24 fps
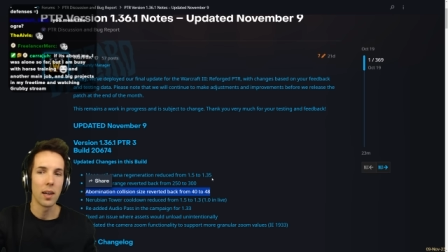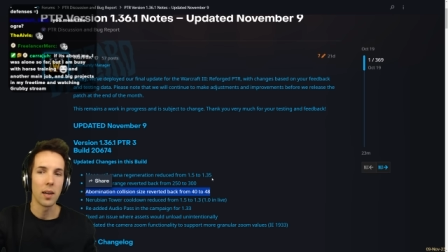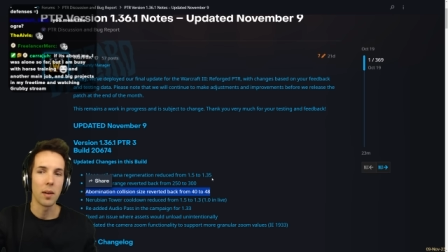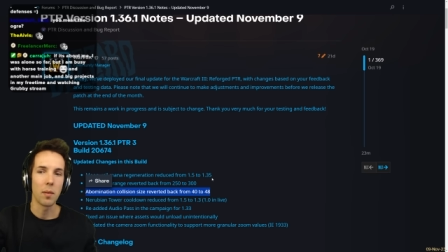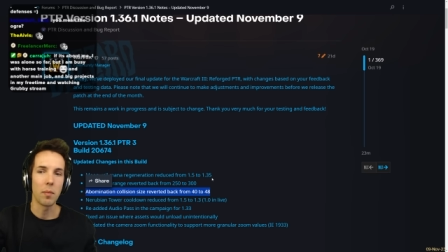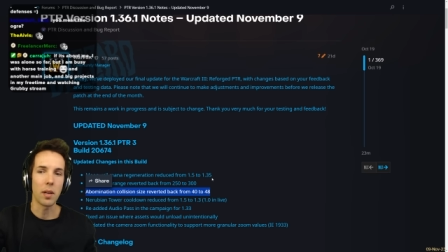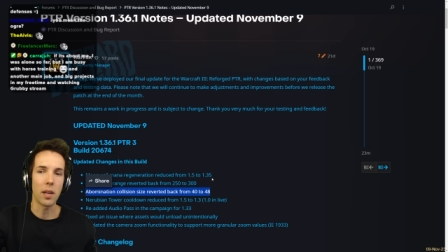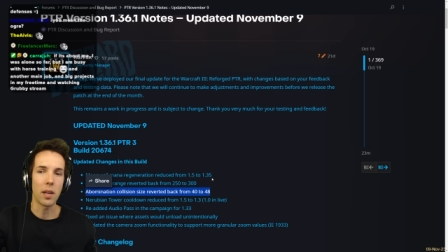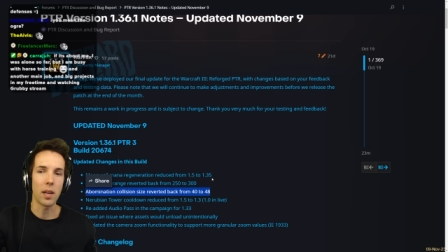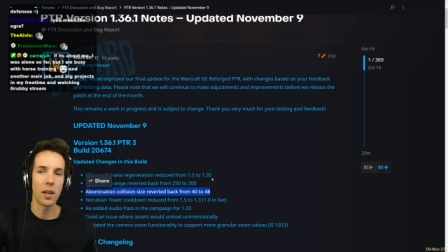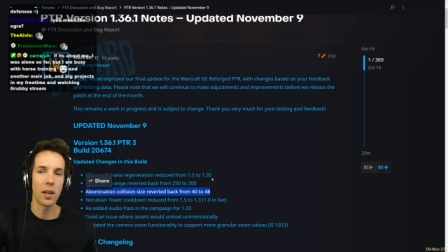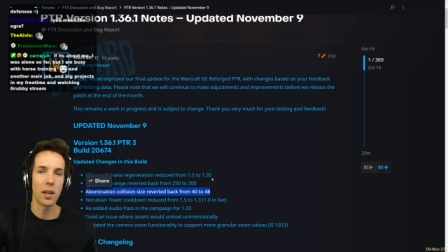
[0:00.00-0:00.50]

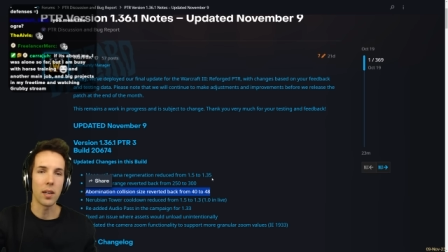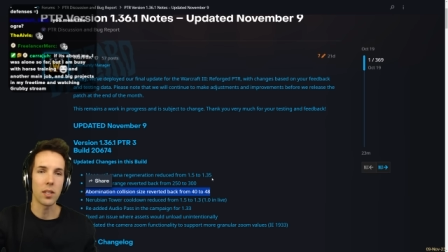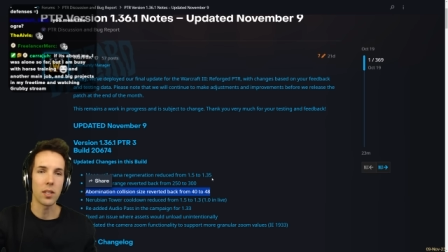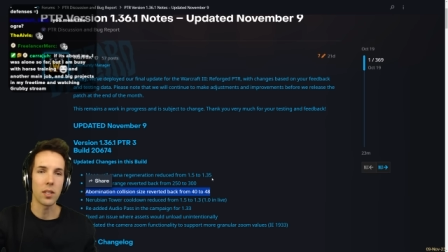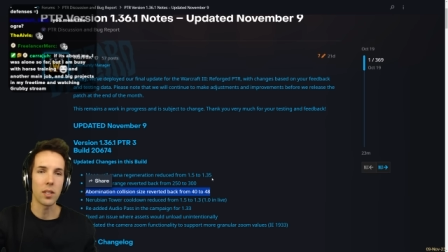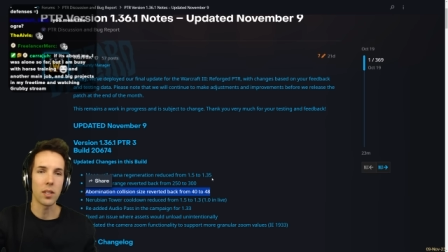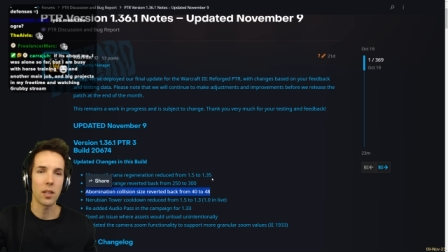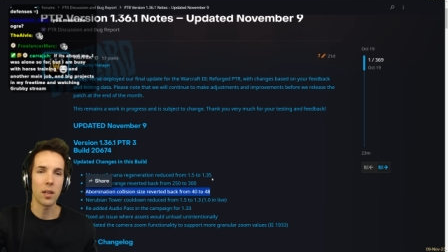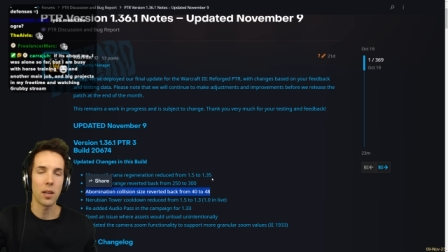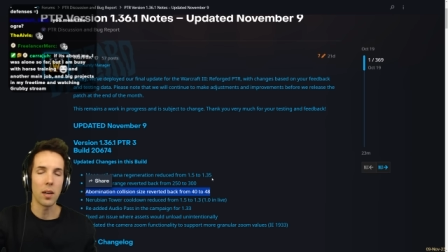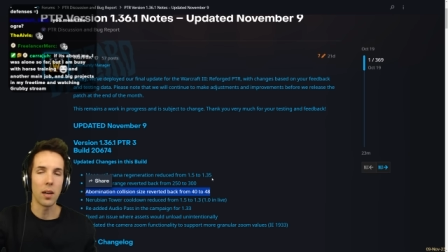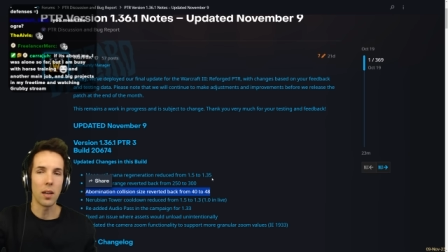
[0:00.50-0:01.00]

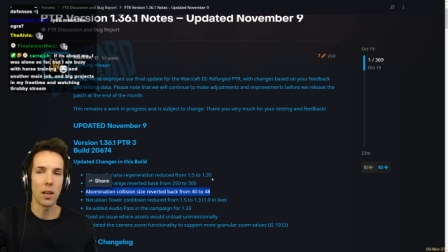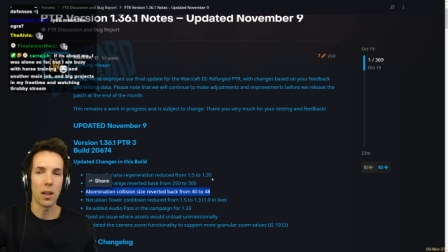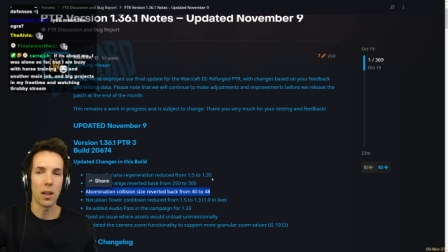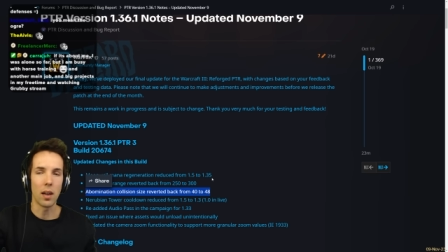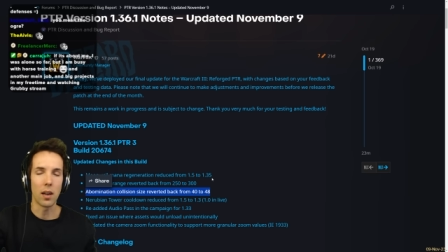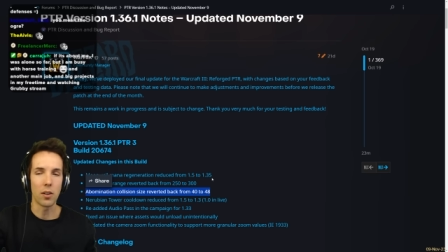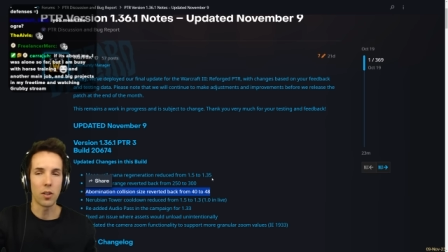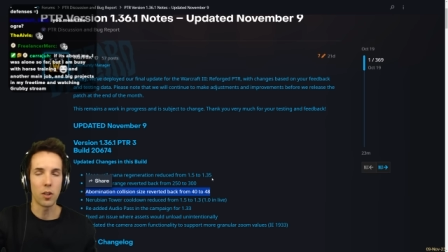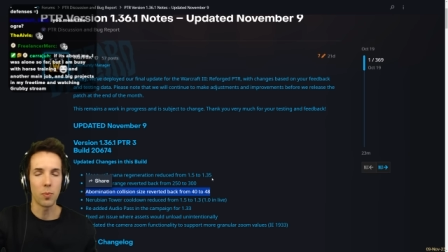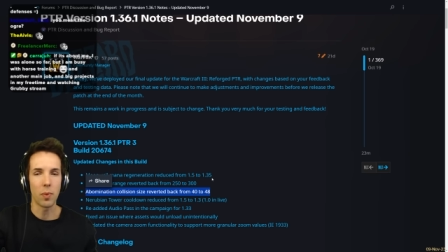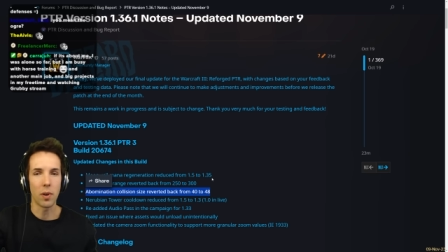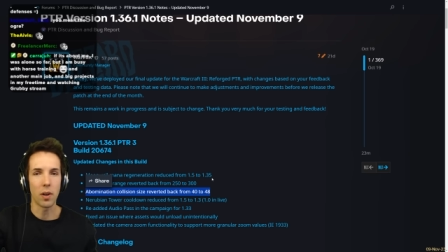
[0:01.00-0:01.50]
because a
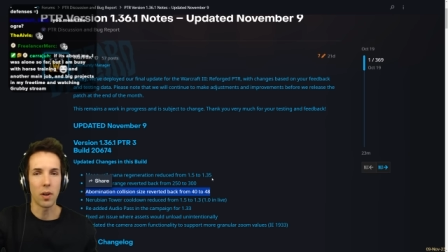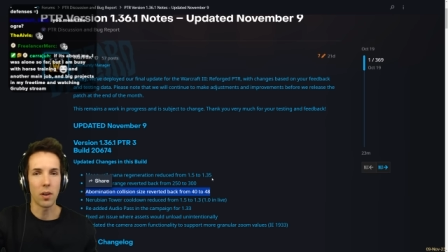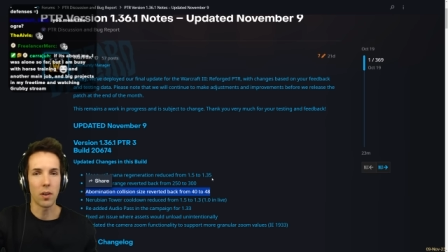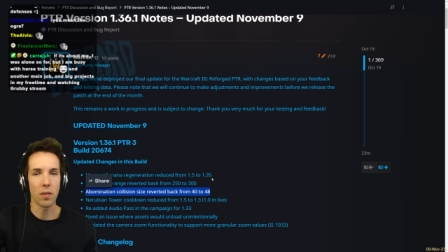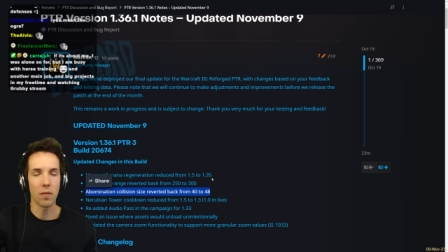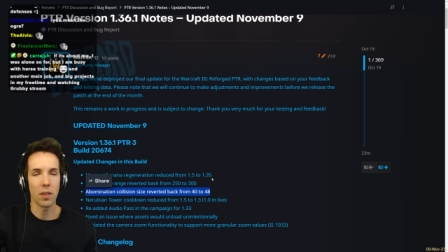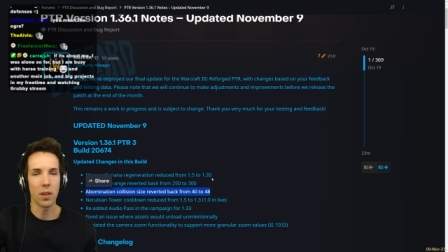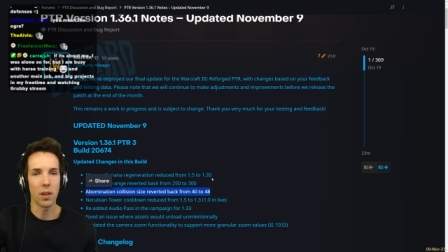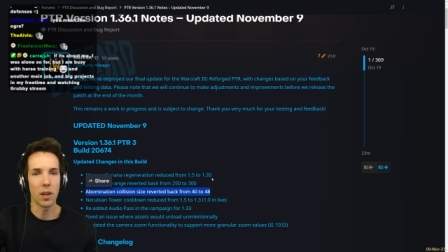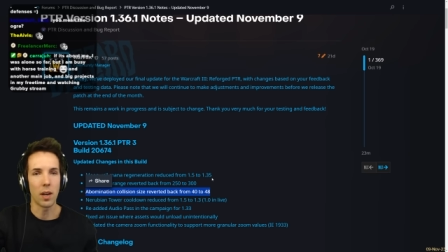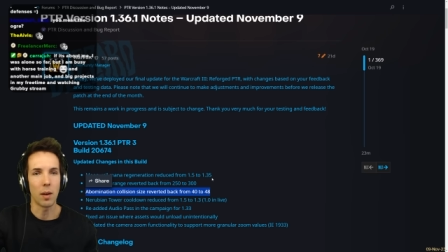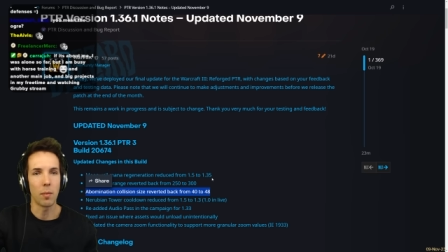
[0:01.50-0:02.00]
large part
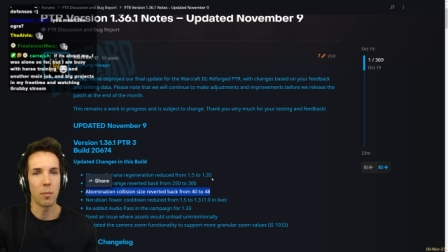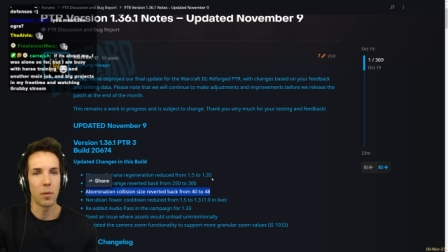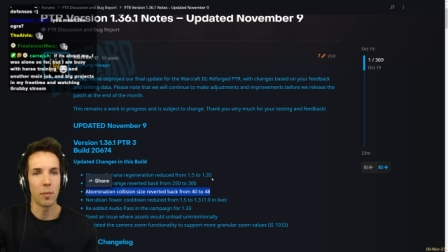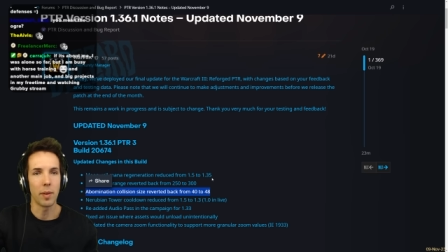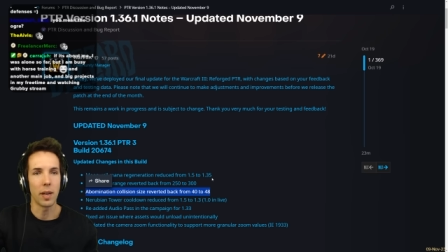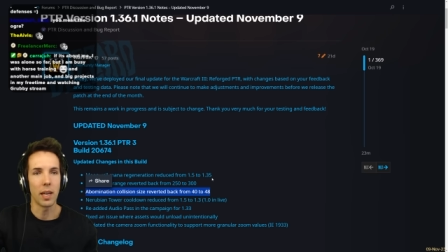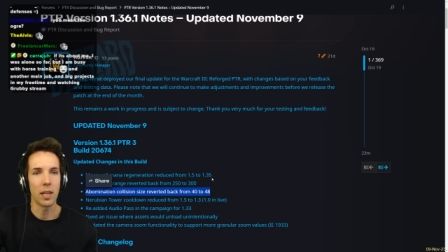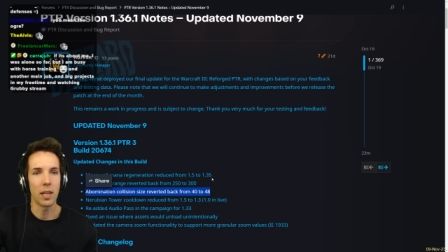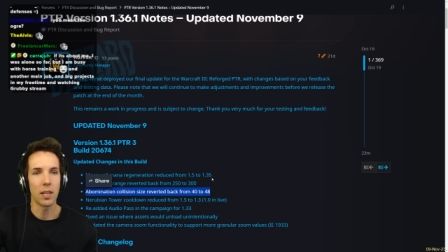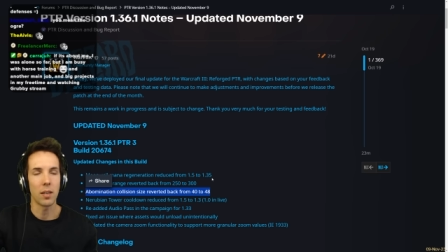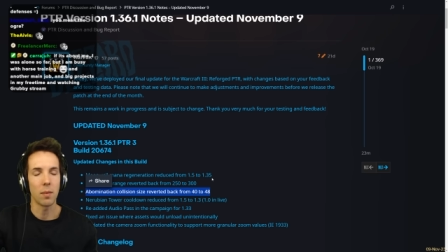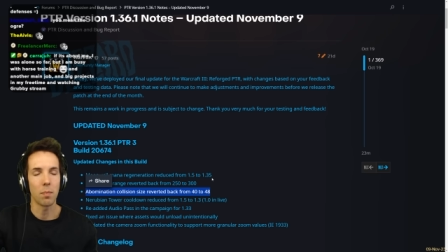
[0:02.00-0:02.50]
of the
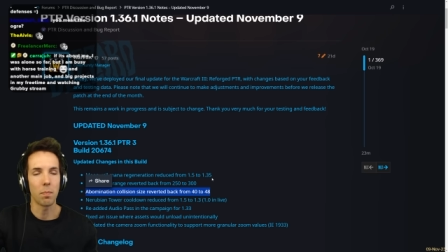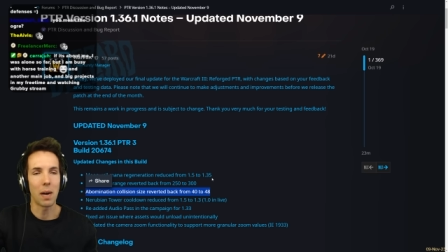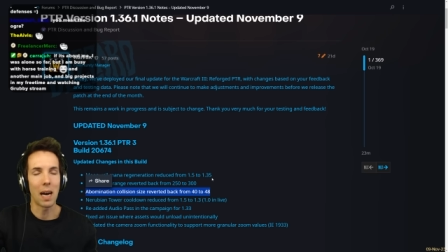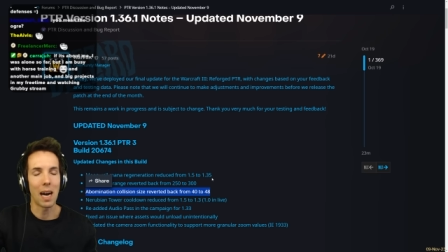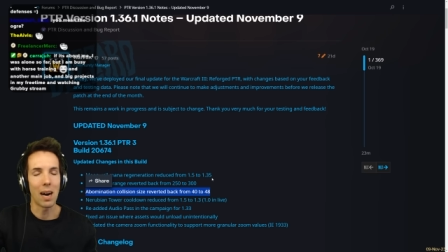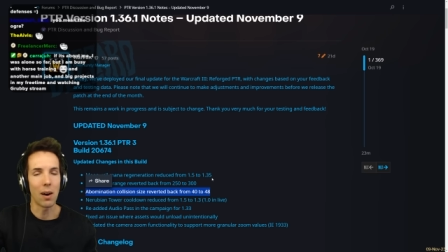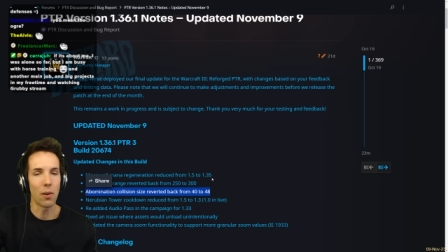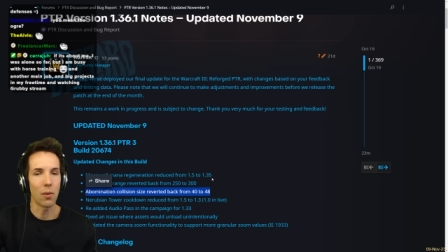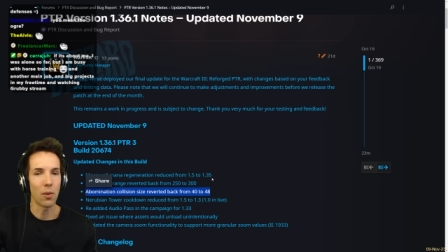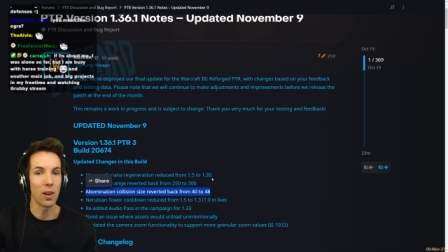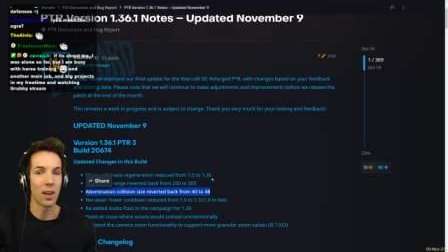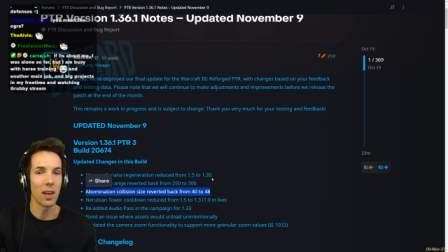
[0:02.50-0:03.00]
Abomination
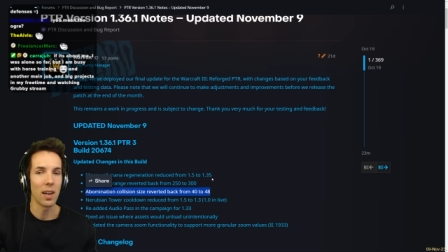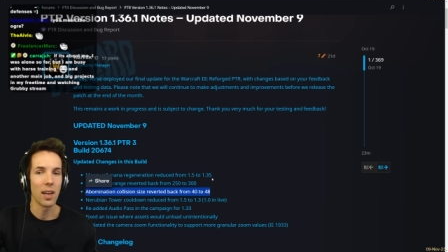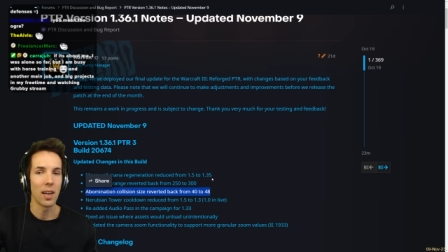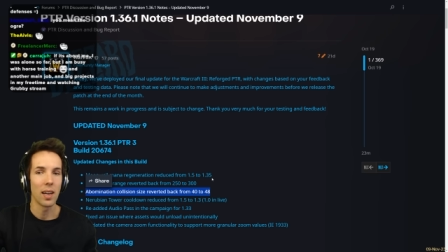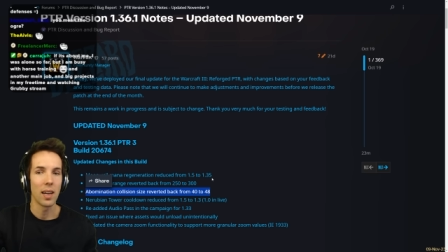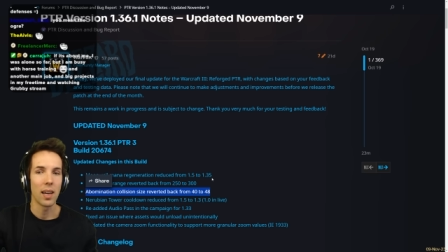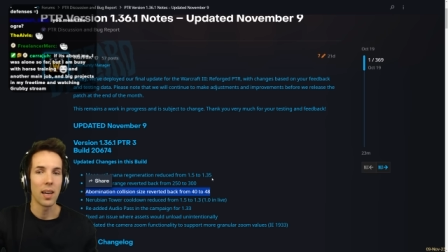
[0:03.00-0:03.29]
power